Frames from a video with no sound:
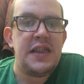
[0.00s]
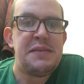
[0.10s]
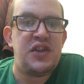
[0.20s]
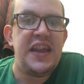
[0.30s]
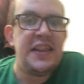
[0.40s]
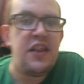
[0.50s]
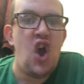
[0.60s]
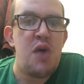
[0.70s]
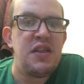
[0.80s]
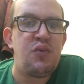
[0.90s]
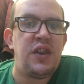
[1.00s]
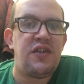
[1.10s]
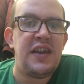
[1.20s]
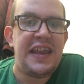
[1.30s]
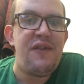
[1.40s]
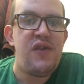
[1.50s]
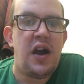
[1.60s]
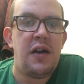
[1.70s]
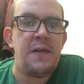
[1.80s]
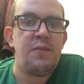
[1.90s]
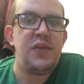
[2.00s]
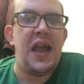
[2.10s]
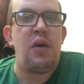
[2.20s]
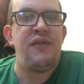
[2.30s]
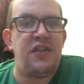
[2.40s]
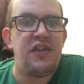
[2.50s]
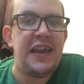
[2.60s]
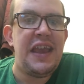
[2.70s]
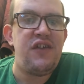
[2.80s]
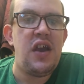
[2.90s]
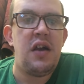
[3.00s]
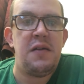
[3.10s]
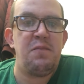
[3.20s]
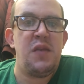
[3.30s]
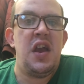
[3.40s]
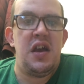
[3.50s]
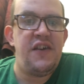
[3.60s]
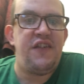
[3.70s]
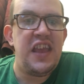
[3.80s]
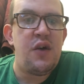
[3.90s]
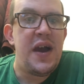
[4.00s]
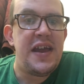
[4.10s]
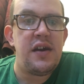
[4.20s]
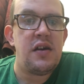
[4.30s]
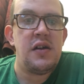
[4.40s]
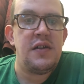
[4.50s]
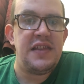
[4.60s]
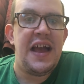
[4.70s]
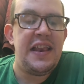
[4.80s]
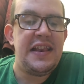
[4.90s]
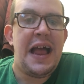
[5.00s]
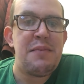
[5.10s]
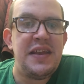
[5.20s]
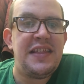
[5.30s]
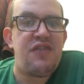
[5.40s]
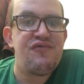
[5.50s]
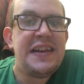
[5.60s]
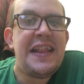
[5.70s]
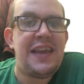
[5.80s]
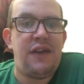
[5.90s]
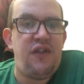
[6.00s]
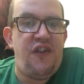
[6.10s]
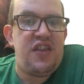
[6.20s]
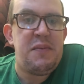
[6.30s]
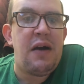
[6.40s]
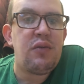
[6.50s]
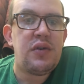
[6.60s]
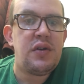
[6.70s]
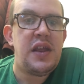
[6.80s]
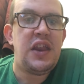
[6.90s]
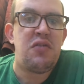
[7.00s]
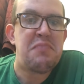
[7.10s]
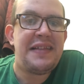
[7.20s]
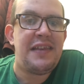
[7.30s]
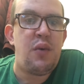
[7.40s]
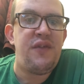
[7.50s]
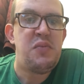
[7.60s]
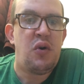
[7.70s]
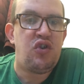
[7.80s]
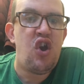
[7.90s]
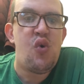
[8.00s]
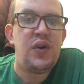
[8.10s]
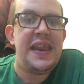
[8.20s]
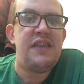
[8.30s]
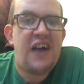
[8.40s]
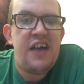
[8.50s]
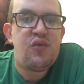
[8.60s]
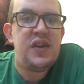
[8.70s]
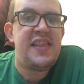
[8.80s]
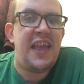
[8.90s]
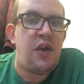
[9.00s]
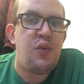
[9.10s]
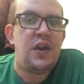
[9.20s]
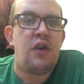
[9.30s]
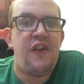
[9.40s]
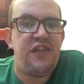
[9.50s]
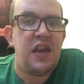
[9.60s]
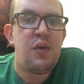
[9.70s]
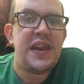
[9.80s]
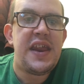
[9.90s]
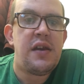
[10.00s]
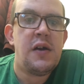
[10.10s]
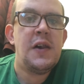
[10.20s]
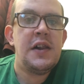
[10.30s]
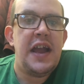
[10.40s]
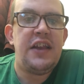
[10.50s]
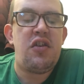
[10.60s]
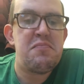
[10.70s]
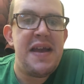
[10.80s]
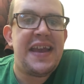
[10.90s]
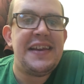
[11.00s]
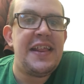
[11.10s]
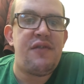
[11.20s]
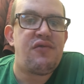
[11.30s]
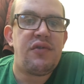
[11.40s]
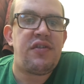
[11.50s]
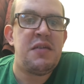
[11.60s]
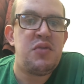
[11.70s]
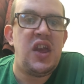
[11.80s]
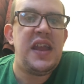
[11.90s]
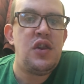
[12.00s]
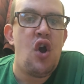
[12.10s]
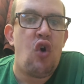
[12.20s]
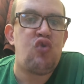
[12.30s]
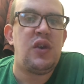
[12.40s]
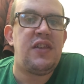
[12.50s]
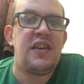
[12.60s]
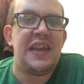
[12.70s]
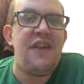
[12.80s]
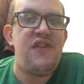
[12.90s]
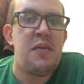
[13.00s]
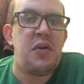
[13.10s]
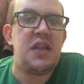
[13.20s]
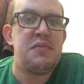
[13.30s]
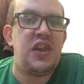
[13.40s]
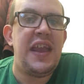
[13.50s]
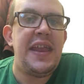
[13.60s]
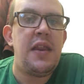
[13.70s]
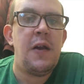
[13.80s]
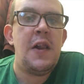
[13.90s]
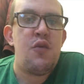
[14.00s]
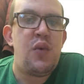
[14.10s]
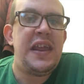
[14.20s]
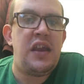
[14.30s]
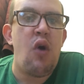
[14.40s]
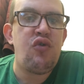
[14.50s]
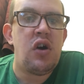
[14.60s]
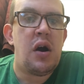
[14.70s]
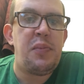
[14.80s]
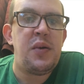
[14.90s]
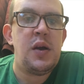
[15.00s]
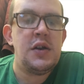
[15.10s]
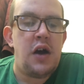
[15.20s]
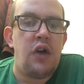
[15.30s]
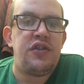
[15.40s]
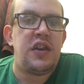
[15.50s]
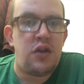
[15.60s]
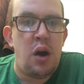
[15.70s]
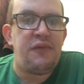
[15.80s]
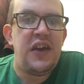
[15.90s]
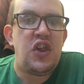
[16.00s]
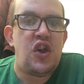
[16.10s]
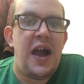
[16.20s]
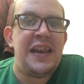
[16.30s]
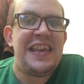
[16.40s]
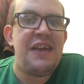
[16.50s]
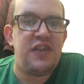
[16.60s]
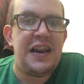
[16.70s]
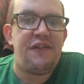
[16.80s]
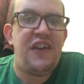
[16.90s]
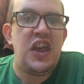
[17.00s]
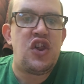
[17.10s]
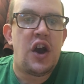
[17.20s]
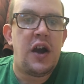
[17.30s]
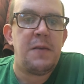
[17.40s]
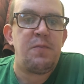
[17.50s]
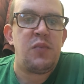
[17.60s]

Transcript: The machine determines what it's going to give you. Now, going to give you 50 quid, then that means it's ready to give you £50. It doesn't matter whether you put 2 quid in, 5 quid in, 10 quid or 50 quid in. It doesn't make any difference. The machine knows what it's going to give you, because the machine, when it goes up onto the top feature and it gives you that feature,